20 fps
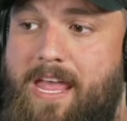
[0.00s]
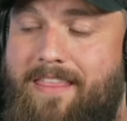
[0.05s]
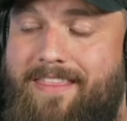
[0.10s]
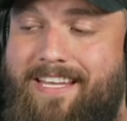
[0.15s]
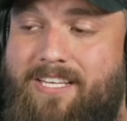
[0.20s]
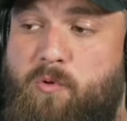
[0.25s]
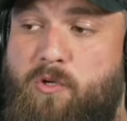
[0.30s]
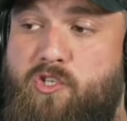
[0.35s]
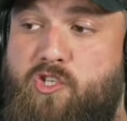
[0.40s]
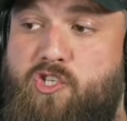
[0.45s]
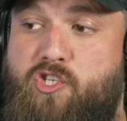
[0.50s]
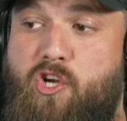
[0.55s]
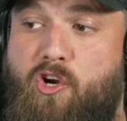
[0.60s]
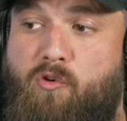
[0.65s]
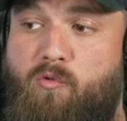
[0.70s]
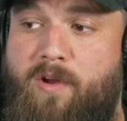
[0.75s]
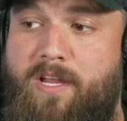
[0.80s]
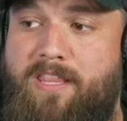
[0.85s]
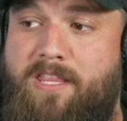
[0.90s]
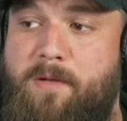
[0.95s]
This was
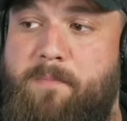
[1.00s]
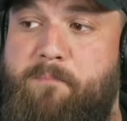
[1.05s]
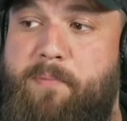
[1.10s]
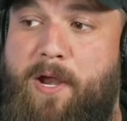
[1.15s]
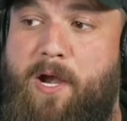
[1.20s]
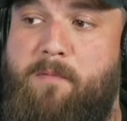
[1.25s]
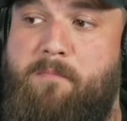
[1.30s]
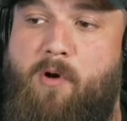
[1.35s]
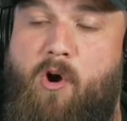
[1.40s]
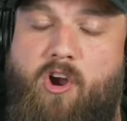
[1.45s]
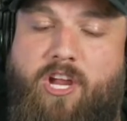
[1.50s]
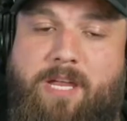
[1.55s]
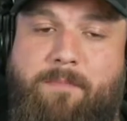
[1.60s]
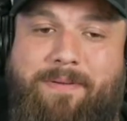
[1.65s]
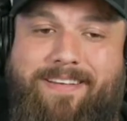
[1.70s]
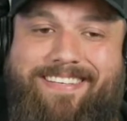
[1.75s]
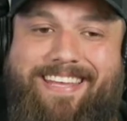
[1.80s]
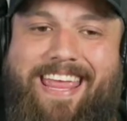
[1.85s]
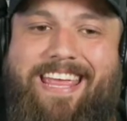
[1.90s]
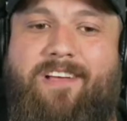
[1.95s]
during the bear
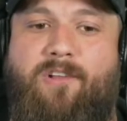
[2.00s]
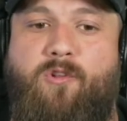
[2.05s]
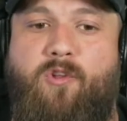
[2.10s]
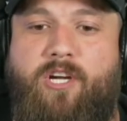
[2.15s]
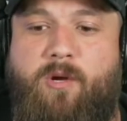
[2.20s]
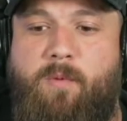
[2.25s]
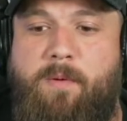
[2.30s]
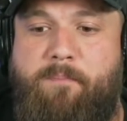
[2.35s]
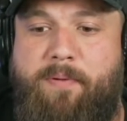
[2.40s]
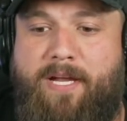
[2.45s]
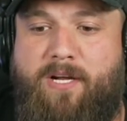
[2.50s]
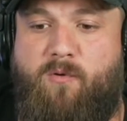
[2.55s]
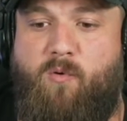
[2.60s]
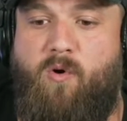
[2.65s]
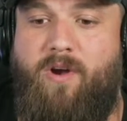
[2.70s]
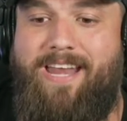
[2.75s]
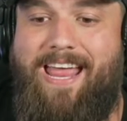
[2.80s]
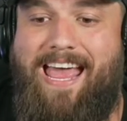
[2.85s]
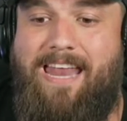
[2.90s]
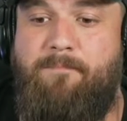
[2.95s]
market, but take a look at what
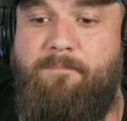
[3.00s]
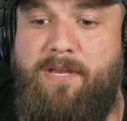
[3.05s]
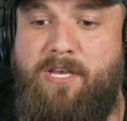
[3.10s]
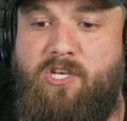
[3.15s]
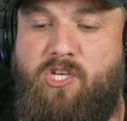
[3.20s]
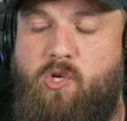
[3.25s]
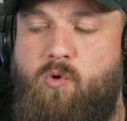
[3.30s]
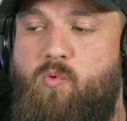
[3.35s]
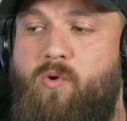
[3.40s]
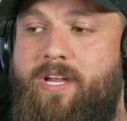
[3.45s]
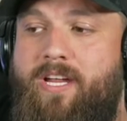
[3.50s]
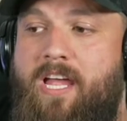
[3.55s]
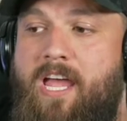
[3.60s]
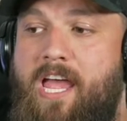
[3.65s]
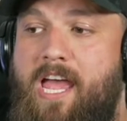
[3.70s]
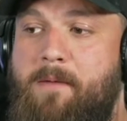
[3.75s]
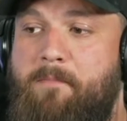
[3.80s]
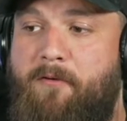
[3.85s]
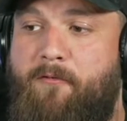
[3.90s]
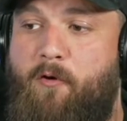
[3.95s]
Bitcoin had been doing
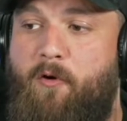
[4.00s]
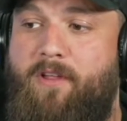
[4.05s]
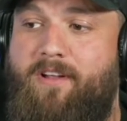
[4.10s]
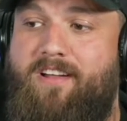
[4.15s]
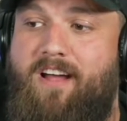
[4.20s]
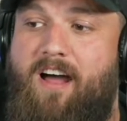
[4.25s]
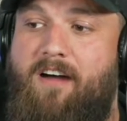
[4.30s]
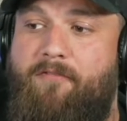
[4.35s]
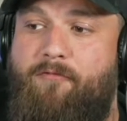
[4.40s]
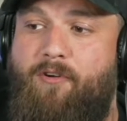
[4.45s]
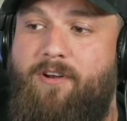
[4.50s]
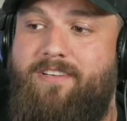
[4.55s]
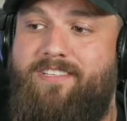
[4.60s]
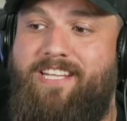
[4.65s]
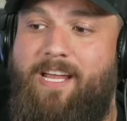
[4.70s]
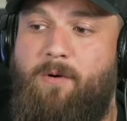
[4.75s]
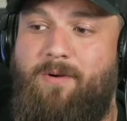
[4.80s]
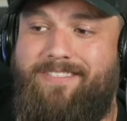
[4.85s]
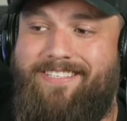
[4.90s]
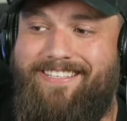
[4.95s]
before the
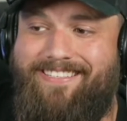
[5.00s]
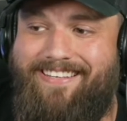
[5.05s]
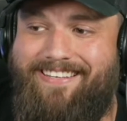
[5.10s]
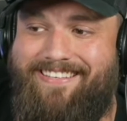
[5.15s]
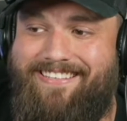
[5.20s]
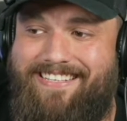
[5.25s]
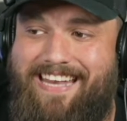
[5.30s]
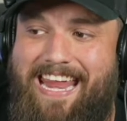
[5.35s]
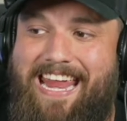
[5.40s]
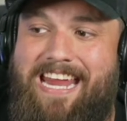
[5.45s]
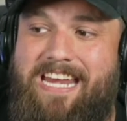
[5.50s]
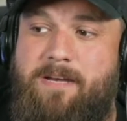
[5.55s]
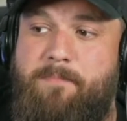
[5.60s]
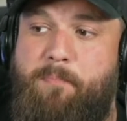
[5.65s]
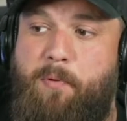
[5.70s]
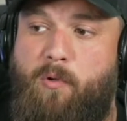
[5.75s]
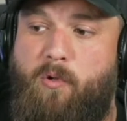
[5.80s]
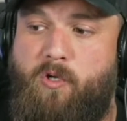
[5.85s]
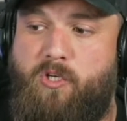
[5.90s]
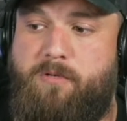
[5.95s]
conference. There was a
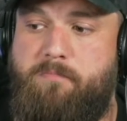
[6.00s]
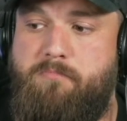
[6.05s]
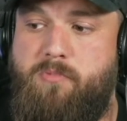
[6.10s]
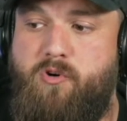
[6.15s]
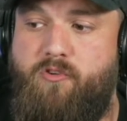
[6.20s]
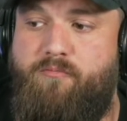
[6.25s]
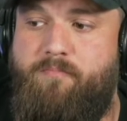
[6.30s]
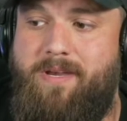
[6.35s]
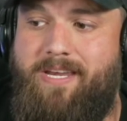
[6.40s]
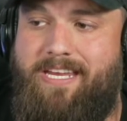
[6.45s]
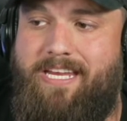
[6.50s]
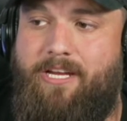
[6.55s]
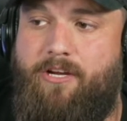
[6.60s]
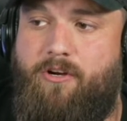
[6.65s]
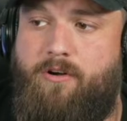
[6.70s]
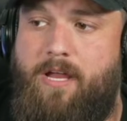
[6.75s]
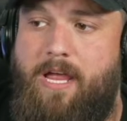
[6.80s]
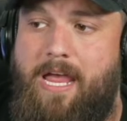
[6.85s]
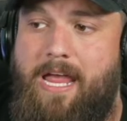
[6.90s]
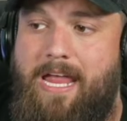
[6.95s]
sustained bullish movement
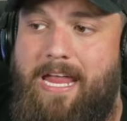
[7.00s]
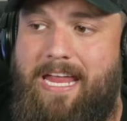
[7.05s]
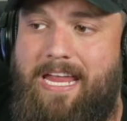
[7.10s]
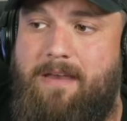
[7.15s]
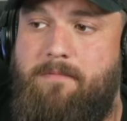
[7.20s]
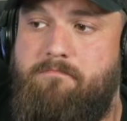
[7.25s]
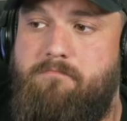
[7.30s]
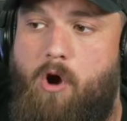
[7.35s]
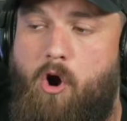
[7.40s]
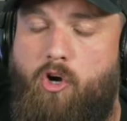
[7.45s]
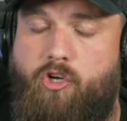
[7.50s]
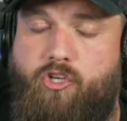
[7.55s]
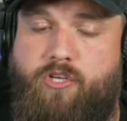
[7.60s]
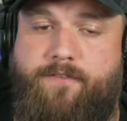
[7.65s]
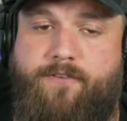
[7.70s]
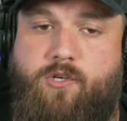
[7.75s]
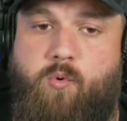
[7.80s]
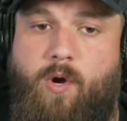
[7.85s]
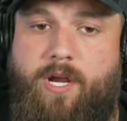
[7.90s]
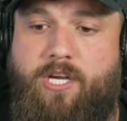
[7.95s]
here in
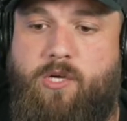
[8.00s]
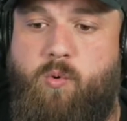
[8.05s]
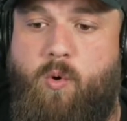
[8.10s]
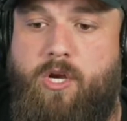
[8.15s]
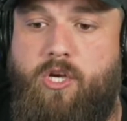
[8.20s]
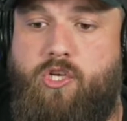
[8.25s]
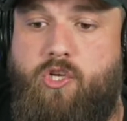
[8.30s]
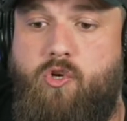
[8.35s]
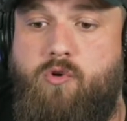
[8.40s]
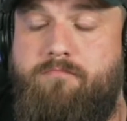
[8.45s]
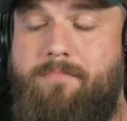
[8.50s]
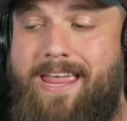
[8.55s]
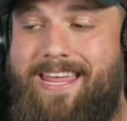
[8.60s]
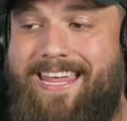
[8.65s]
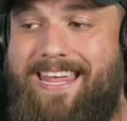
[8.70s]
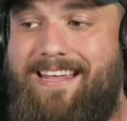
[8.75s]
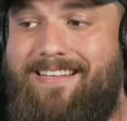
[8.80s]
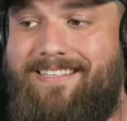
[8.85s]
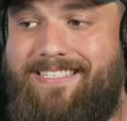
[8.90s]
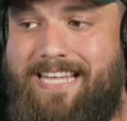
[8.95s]
March of 2022,
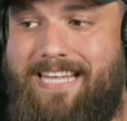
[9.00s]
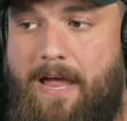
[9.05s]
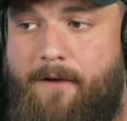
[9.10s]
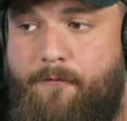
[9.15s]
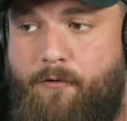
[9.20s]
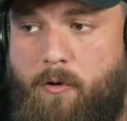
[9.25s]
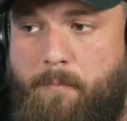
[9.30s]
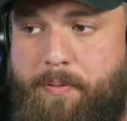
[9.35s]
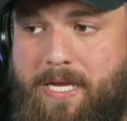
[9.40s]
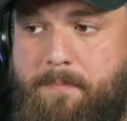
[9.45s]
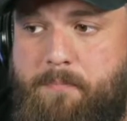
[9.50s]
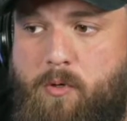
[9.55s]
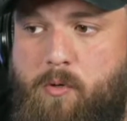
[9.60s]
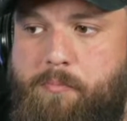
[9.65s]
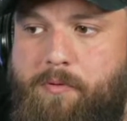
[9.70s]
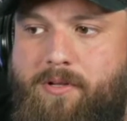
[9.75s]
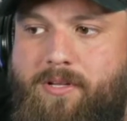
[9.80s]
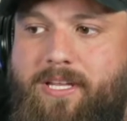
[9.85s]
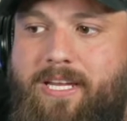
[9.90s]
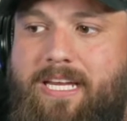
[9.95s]
making several
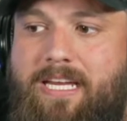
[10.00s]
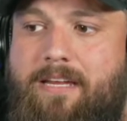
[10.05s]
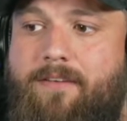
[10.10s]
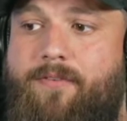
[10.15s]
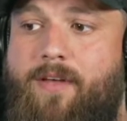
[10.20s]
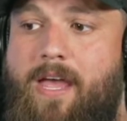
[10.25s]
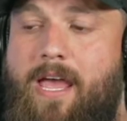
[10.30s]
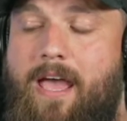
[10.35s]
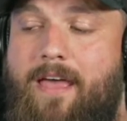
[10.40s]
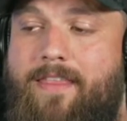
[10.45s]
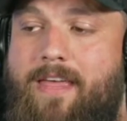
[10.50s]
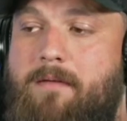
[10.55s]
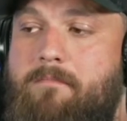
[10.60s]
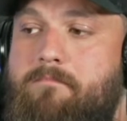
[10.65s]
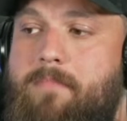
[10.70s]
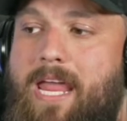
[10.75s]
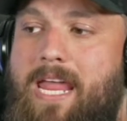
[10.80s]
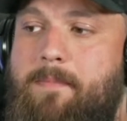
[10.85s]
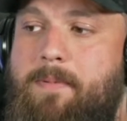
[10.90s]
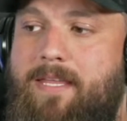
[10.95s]
people believe
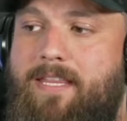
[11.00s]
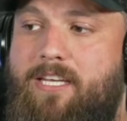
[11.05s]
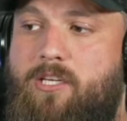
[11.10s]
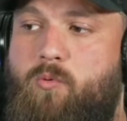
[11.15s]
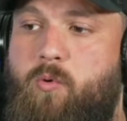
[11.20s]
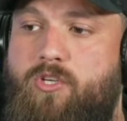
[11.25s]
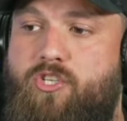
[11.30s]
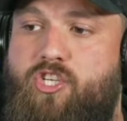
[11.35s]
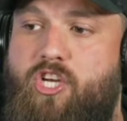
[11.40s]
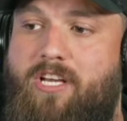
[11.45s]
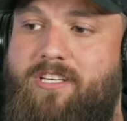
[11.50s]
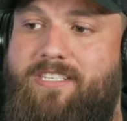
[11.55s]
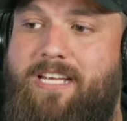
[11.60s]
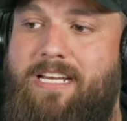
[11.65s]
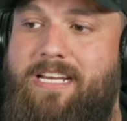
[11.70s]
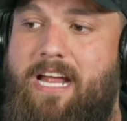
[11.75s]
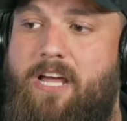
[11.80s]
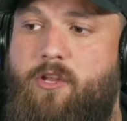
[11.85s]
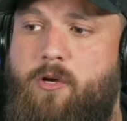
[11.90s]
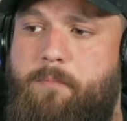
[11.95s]
that maybe this was
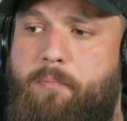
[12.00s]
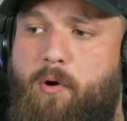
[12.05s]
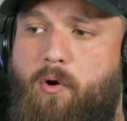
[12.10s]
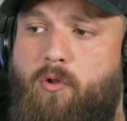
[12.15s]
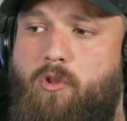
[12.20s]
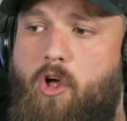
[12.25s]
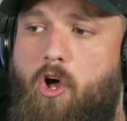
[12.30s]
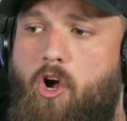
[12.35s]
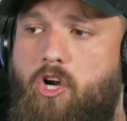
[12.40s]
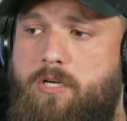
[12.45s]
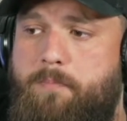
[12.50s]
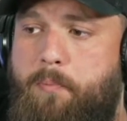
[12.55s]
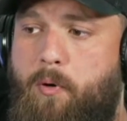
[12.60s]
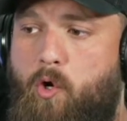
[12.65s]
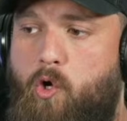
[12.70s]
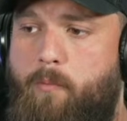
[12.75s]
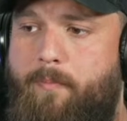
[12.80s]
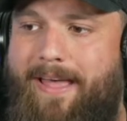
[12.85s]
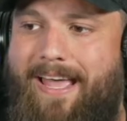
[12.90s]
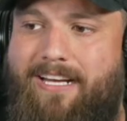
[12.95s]
just another
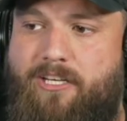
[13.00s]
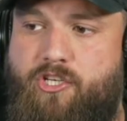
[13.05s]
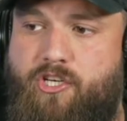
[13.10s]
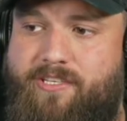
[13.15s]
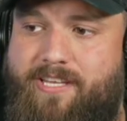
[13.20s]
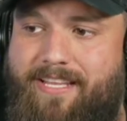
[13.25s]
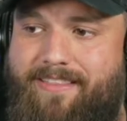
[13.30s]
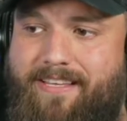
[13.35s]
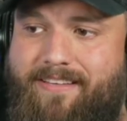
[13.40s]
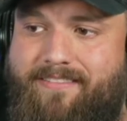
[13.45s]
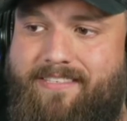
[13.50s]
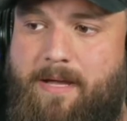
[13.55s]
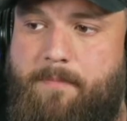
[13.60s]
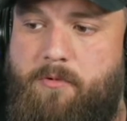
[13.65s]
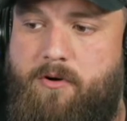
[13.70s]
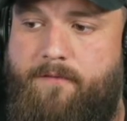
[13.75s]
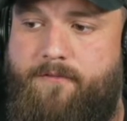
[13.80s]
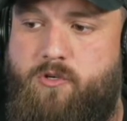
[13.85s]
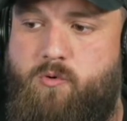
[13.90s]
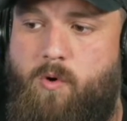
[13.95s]
prolonged pullback, just like the
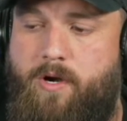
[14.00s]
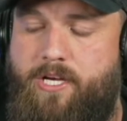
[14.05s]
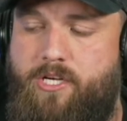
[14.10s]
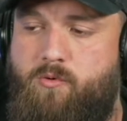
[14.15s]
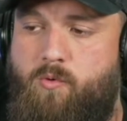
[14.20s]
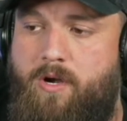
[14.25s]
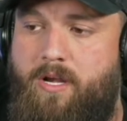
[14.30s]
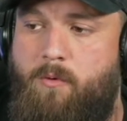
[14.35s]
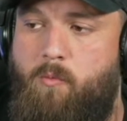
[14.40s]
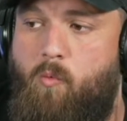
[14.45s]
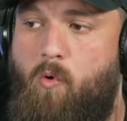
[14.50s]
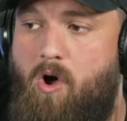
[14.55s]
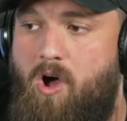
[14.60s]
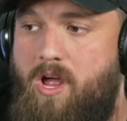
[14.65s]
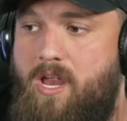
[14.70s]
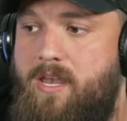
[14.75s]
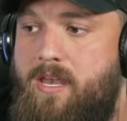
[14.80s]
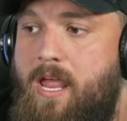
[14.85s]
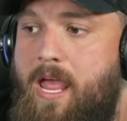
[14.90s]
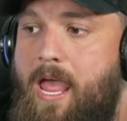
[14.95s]
summer of
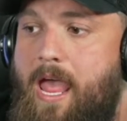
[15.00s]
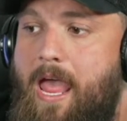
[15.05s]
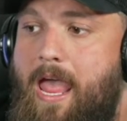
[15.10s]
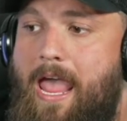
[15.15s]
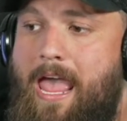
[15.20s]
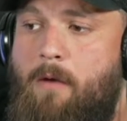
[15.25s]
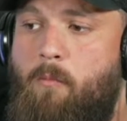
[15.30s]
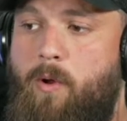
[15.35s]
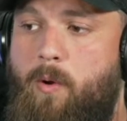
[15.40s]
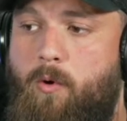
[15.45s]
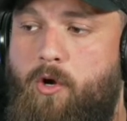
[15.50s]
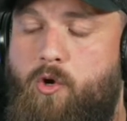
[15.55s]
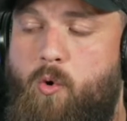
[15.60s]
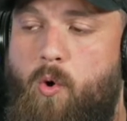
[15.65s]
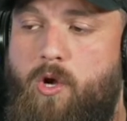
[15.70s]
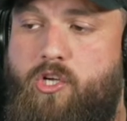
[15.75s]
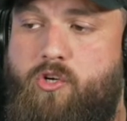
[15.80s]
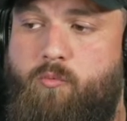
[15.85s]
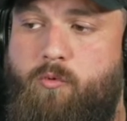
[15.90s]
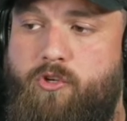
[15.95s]
2021, and we
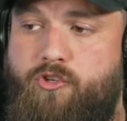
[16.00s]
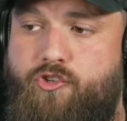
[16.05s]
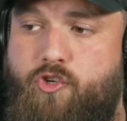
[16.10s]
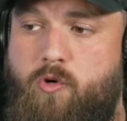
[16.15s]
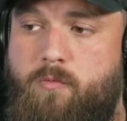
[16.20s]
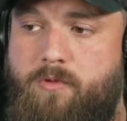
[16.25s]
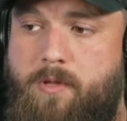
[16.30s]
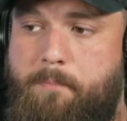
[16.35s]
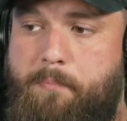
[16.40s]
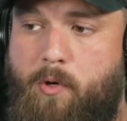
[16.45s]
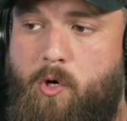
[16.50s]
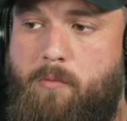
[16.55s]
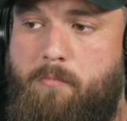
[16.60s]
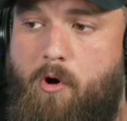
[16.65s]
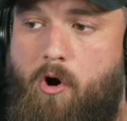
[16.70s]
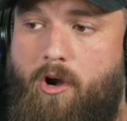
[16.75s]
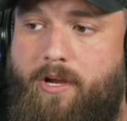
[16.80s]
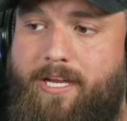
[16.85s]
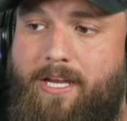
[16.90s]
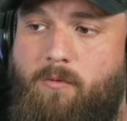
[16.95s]
were going to resume the
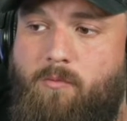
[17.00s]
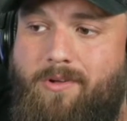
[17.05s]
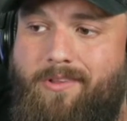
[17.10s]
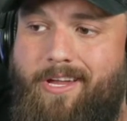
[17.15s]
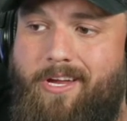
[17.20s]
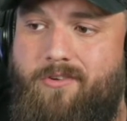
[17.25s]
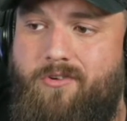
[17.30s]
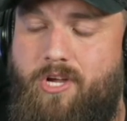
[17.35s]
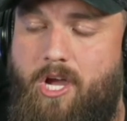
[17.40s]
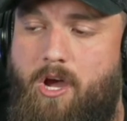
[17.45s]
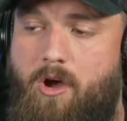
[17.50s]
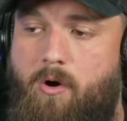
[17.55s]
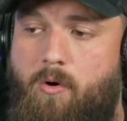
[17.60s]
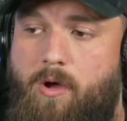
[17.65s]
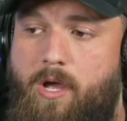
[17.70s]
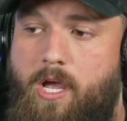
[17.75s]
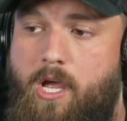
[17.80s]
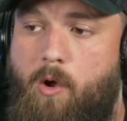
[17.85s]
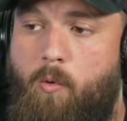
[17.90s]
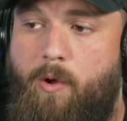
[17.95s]
bull market. Well, there you
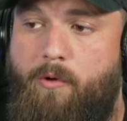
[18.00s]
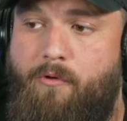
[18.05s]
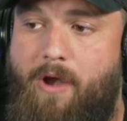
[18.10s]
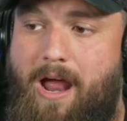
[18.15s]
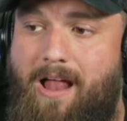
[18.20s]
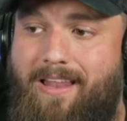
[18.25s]
go.